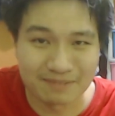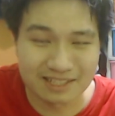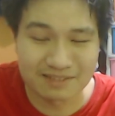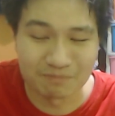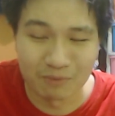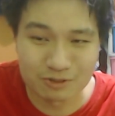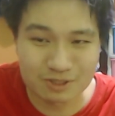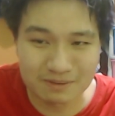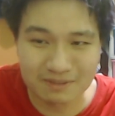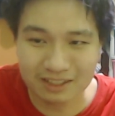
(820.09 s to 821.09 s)
I think most
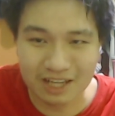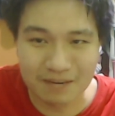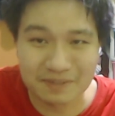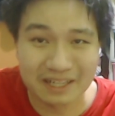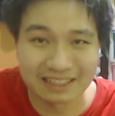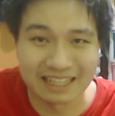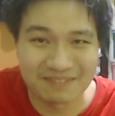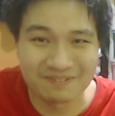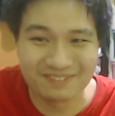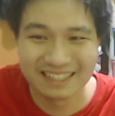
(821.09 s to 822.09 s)
of them got copyright
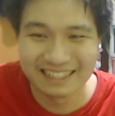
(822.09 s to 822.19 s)
claim.